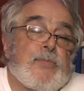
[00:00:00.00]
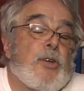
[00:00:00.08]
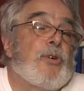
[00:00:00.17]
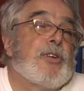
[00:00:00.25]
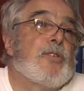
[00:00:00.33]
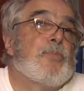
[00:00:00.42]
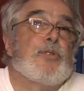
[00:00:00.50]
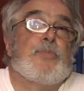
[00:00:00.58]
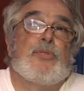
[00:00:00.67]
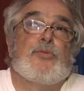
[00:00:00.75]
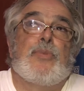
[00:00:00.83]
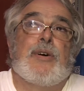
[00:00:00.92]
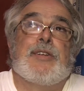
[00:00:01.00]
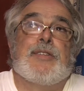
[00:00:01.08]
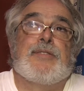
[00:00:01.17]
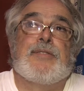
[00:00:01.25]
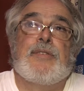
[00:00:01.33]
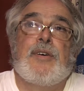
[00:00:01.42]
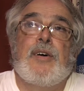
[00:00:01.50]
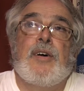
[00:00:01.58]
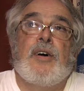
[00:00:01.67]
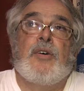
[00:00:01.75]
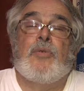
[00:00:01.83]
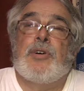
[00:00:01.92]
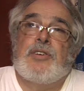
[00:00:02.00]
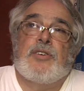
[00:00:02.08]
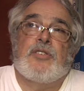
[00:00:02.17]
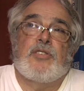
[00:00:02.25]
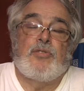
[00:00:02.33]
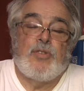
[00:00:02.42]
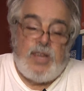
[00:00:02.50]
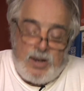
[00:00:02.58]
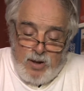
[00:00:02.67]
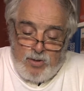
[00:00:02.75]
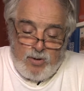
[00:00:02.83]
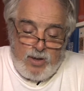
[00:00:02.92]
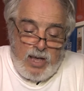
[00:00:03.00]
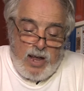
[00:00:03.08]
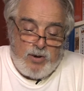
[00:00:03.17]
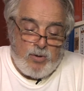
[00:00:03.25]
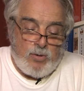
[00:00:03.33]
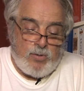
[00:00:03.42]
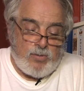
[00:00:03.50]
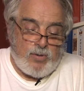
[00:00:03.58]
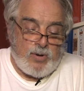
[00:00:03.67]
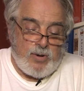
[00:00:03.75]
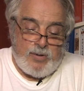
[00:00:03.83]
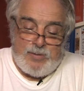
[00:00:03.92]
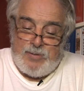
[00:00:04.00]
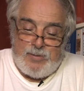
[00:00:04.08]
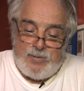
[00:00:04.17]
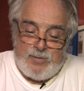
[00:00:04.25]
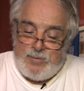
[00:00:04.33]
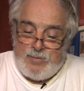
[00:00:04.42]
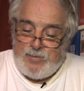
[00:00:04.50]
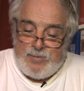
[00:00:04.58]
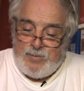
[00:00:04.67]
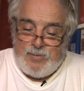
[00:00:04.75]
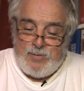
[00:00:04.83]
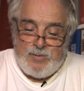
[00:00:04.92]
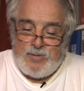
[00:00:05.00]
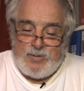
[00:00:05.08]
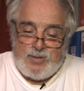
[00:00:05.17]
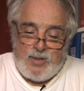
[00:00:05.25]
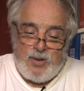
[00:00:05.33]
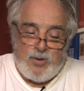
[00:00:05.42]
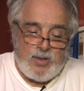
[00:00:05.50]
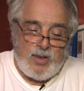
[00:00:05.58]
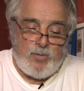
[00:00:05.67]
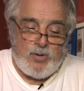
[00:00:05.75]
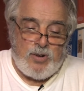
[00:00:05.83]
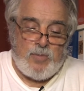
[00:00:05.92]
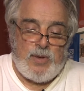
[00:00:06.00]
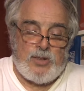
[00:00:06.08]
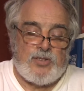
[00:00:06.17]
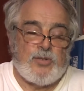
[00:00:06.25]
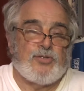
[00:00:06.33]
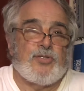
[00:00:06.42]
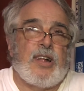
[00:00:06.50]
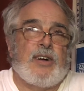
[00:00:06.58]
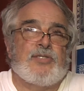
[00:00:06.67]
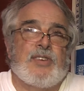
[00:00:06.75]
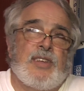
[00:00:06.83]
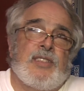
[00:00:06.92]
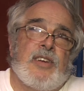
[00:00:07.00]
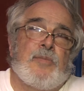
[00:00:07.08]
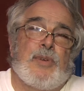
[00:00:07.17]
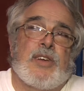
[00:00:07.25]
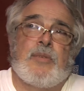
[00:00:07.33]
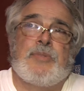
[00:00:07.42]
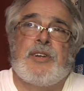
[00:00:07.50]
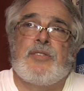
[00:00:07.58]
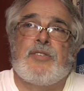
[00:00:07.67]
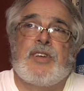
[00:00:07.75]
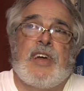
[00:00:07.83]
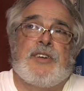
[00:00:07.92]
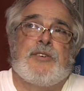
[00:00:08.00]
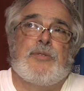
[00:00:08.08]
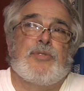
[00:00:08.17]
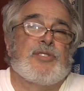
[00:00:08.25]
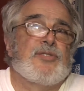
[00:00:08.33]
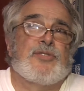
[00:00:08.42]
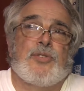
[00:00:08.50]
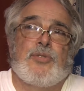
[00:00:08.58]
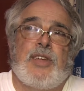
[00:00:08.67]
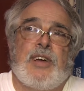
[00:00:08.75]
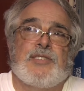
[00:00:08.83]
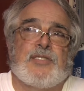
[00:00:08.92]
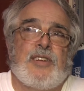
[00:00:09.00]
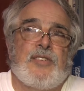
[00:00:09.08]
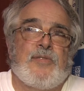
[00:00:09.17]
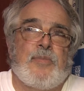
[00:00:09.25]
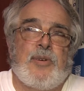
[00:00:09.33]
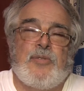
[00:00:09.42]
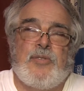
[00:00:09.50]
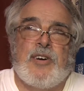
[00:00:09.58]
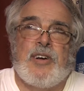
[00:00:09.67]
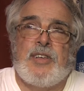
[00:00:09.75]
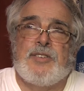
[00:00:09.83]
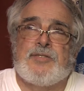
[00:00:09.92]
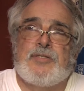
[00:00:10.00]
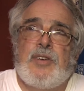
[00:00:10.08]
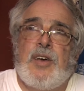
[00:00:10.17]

What are you going to put in blue bonnets? What are you going to create another ghetto? You say, okay, we're going to build social housing in there and become another ghetto, which is totally isolated from everywhere else?